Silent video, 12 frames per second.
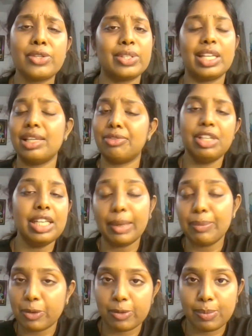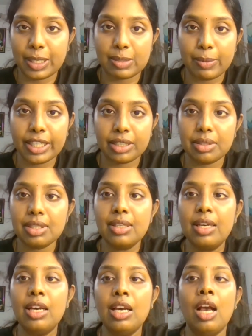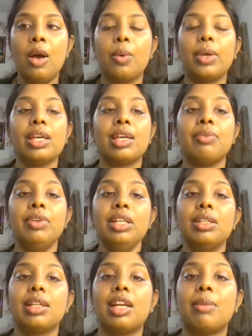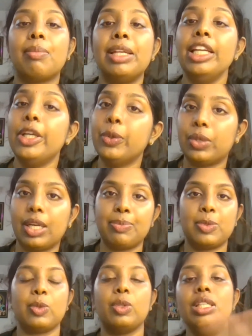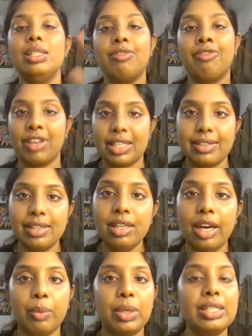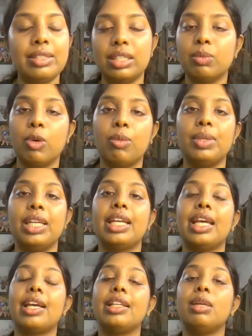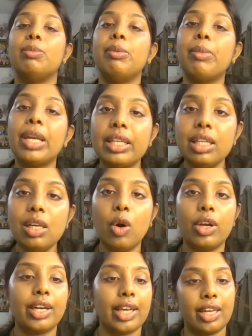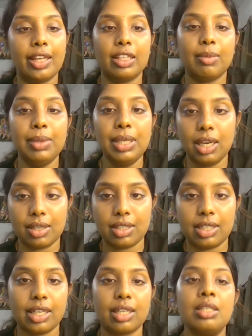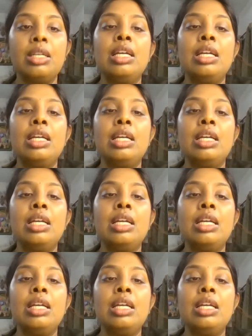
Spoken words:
So there are different types of space maintenance. Okay, give it. There are mainly two types. One is fixed and one is removable. It can either be metal or it can either be acrylic.